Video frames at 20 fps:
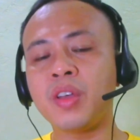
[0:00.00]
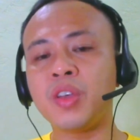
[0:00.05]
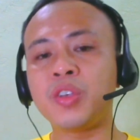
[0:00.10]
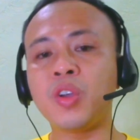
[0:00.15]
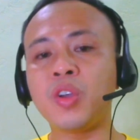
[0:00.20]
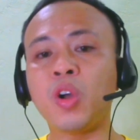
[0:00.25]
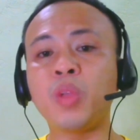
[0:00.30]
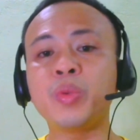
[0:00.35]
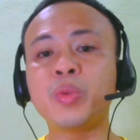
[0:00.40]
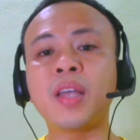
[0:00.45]

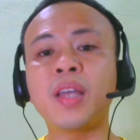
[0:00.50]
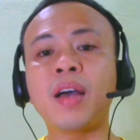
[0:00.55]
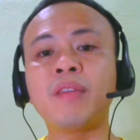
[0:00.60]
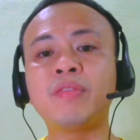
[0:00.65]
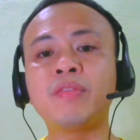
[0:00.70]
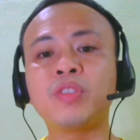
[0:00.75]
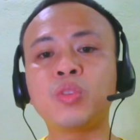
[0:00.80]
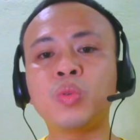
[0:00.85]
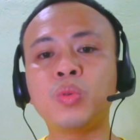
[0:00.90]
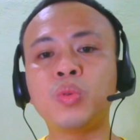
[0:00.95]
You always
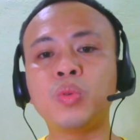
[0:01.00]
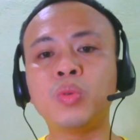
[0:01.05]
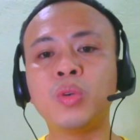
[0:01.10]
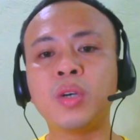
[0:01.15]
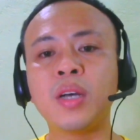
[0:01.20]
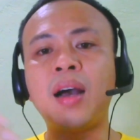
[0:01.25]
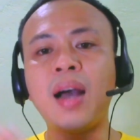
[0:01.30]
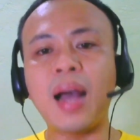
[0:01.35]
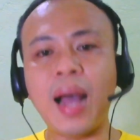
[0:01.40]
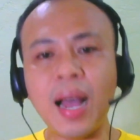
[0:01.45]
have to
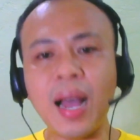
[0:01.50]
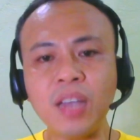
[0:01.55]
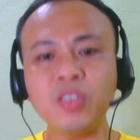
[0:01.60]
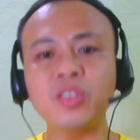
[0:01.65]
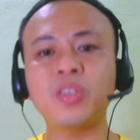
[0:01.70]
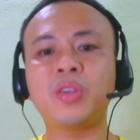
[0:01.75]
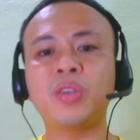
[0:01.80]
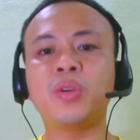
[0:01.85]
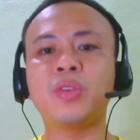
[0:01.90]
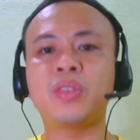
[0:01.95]

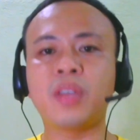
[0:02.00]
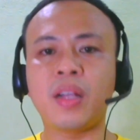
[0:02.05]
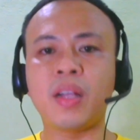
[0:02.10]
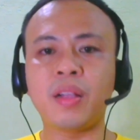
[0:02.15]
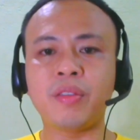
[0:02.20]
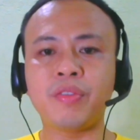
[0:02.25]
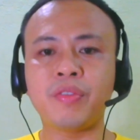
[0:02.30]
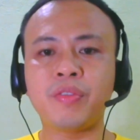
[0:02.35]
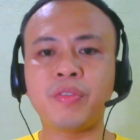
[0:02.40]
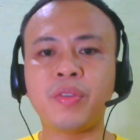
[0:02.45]
ask
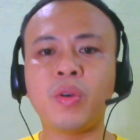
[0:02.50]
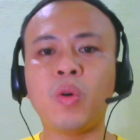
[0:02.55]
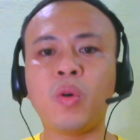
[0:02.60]
yourself,